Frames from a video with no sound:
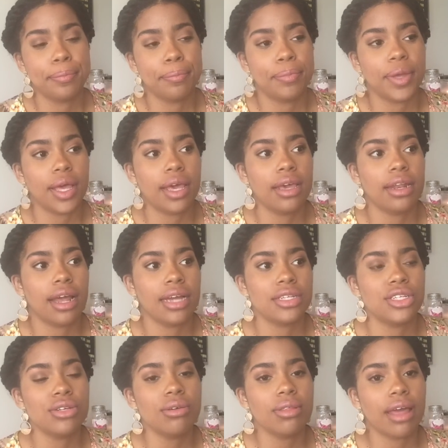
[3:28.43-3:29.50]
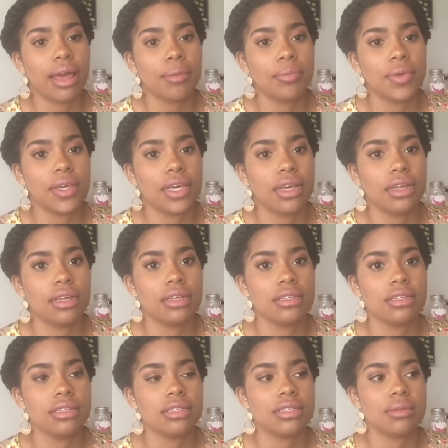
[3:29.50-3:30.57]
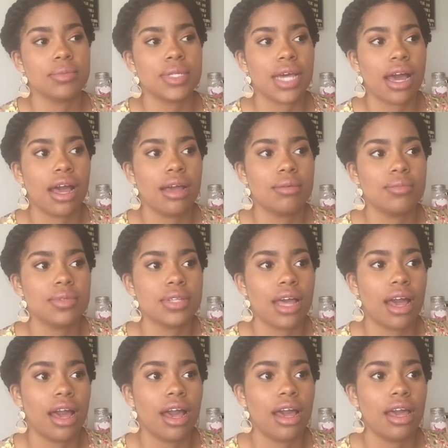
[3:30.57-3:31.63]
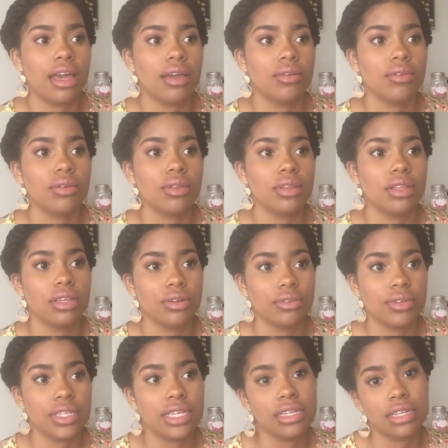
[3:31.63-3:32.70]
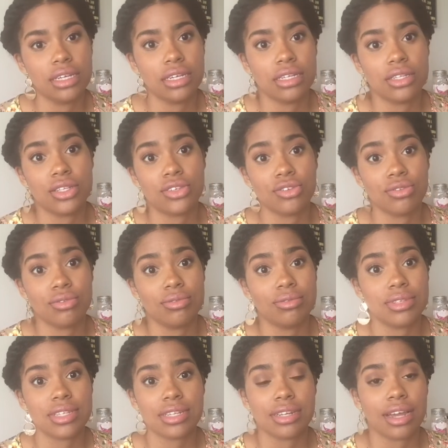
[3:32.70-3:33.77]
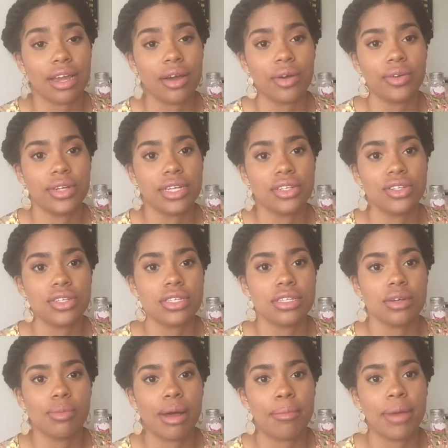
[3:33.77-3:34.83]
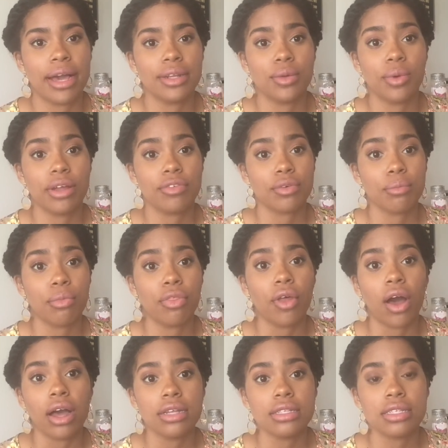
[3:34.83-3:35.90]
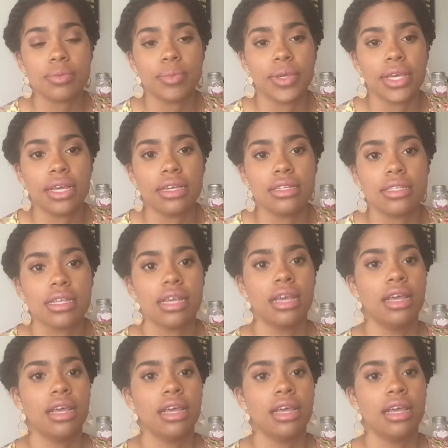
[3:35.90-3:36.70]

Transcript: But I do that because sometimes I literally need to sit down and just still my mind away from thoughts, because